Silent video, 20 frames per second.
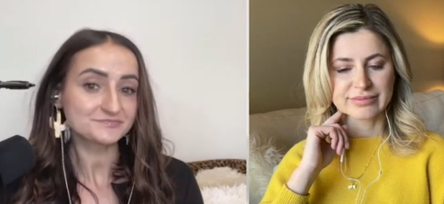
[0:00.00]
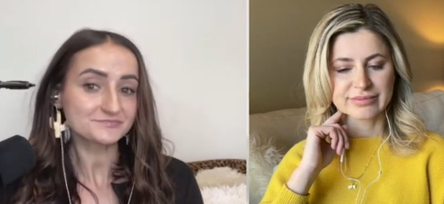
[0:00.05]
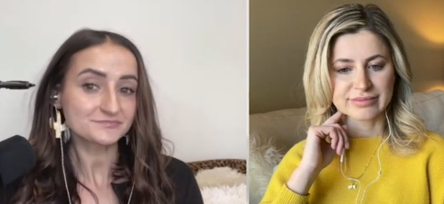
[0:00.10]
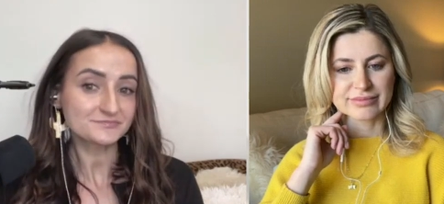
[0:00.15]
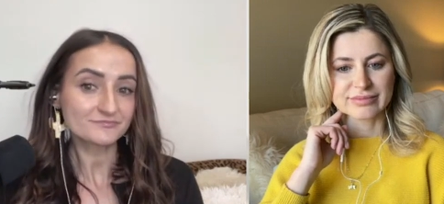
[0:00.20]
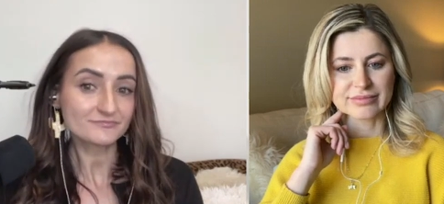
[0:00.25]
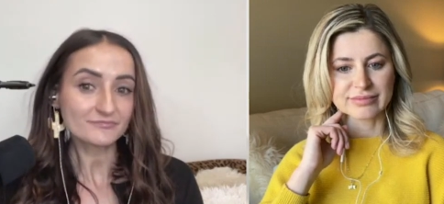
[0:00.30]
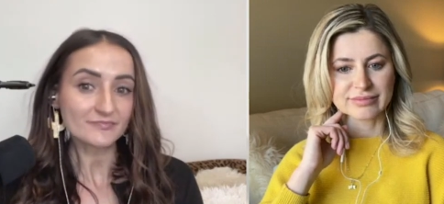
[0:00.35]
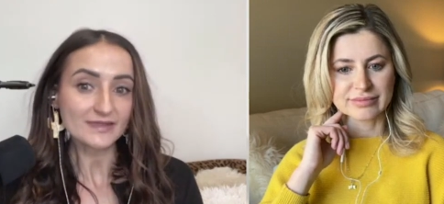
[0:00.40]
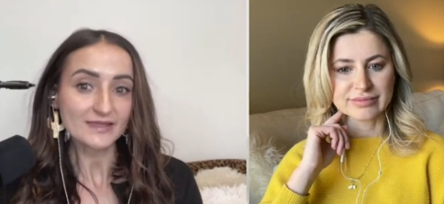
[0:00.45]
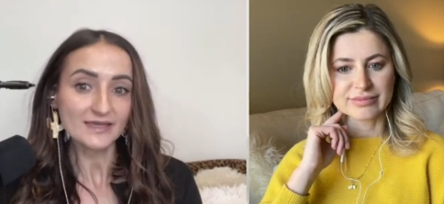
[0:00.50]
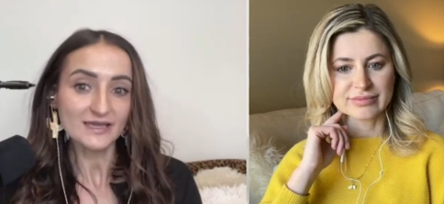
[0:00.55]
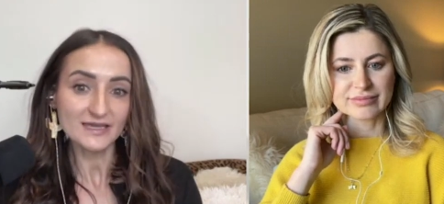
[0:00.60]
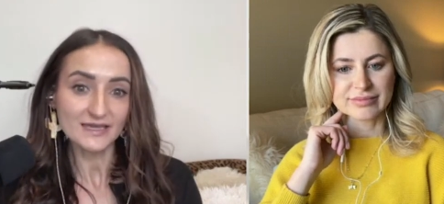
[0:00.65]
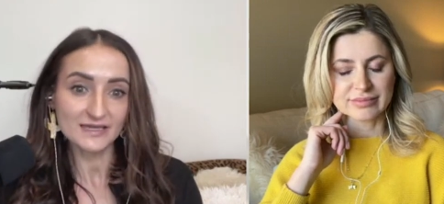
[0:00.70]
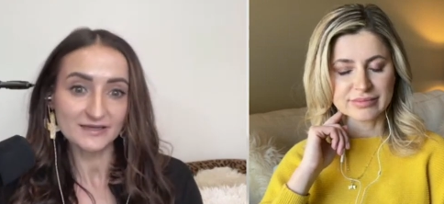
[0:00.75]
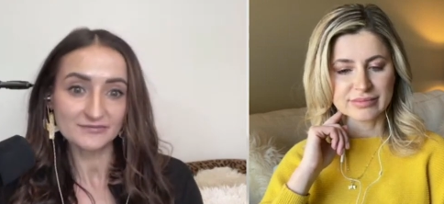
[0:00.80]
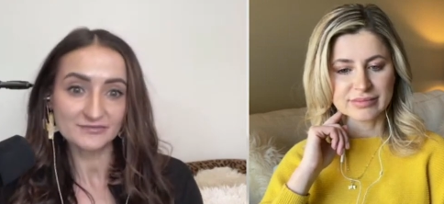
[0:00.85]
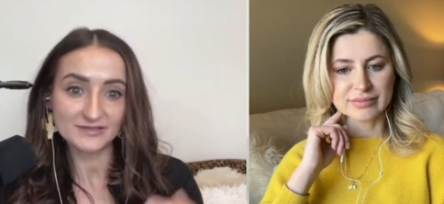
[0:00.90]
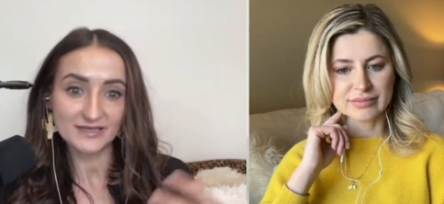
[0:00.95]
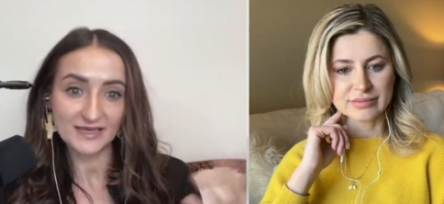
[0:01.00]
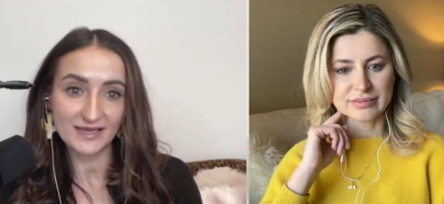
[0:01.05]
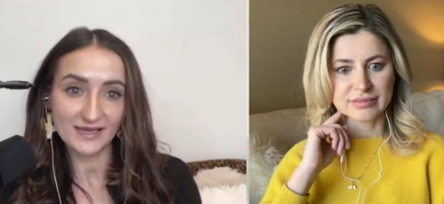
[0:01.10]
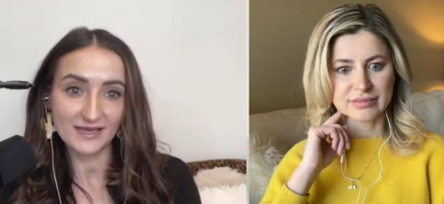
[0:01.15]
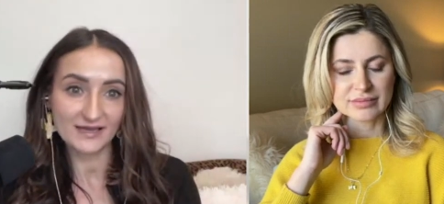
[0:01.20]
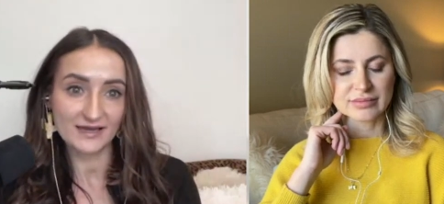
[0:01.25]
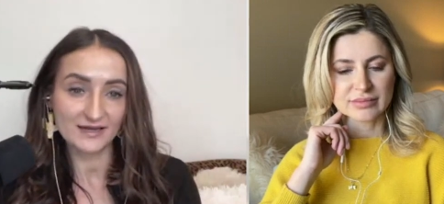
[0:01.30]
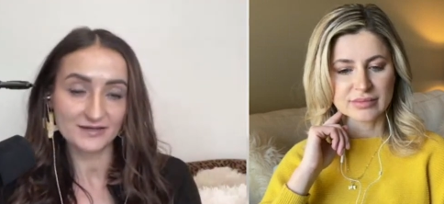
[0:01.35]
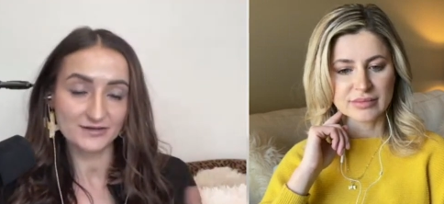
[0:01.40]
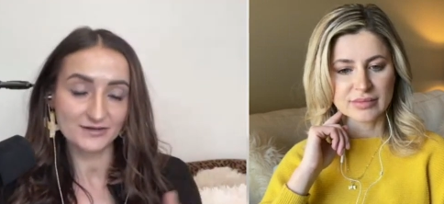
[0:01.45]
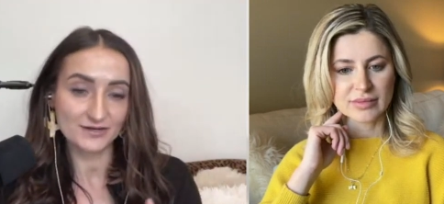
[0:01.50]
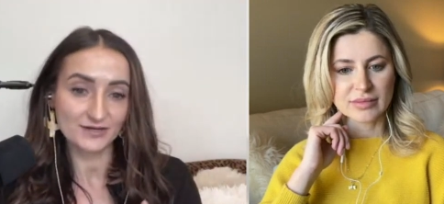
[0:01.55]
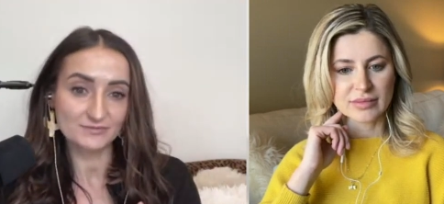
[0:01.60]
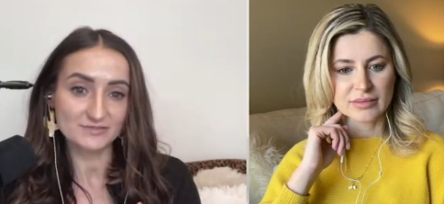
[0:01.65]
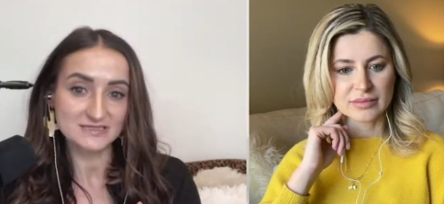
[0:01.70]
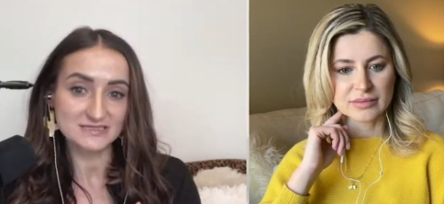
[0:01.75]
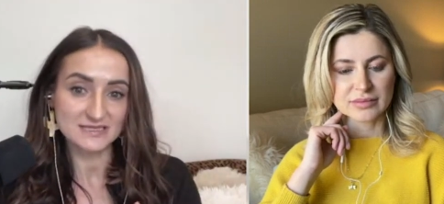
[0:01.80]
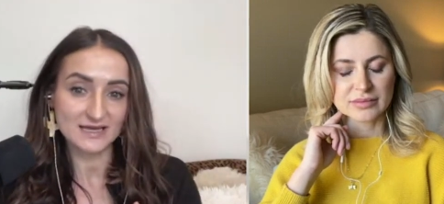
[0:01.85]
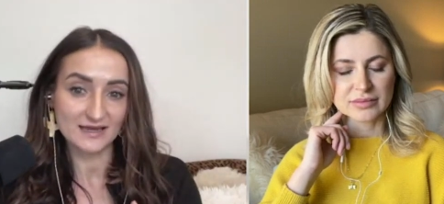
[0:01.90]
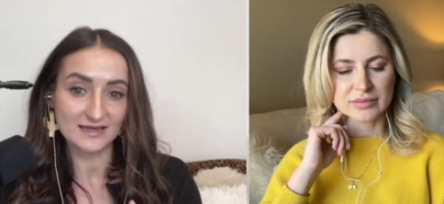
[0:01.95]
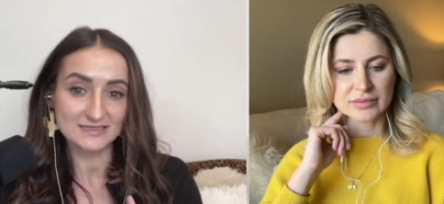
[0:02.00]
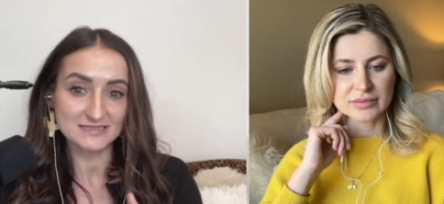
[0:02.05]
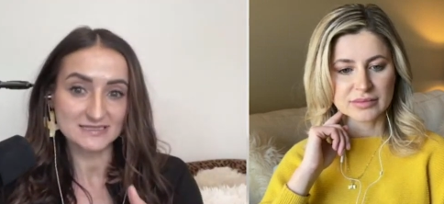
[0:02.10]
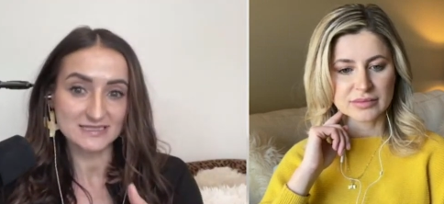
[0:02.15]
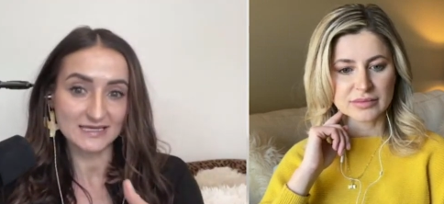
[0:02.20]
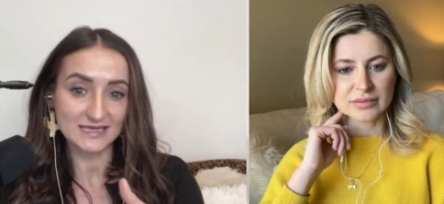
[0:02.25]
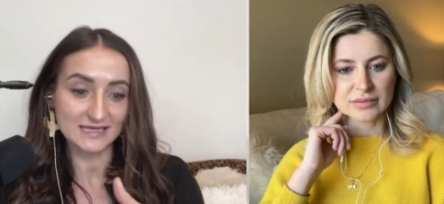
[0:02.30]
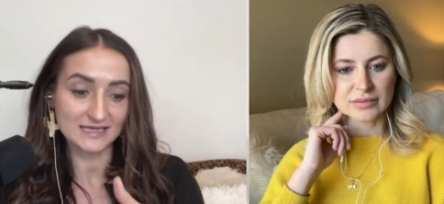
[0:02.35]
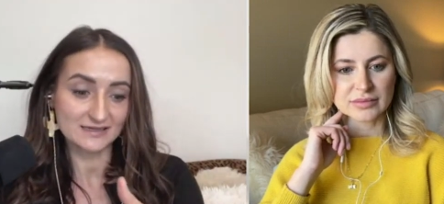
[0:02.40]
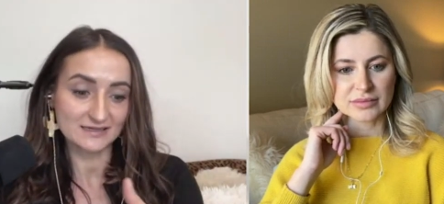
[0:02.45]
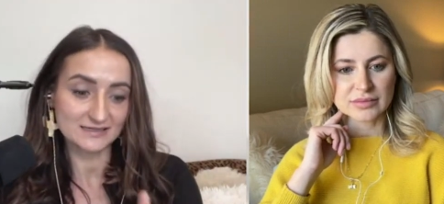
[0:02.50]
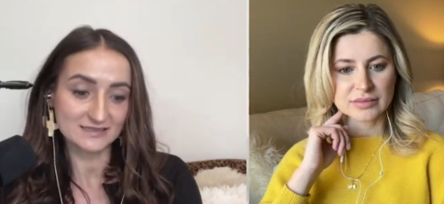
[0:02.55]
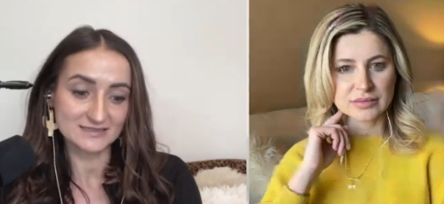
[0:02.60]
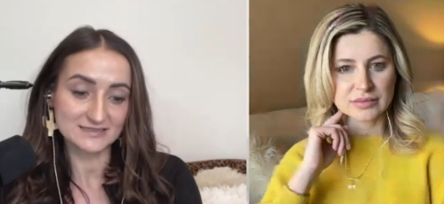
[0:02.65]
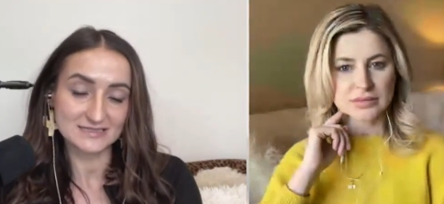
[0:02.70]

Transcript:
Speaker 1: Mm-hmm. If the hay had herbicides, it could